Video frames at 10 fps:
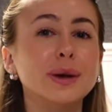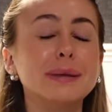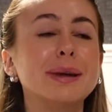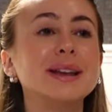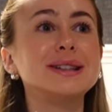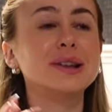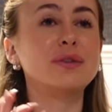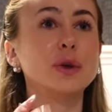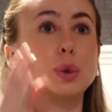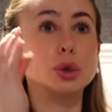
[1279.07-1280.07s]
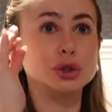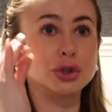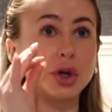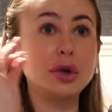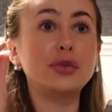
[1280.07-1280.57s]
It makes it feel
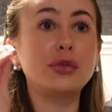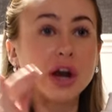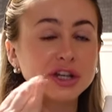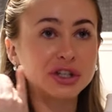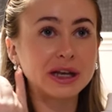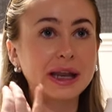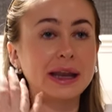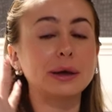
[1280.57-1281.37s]
so fresh and clean.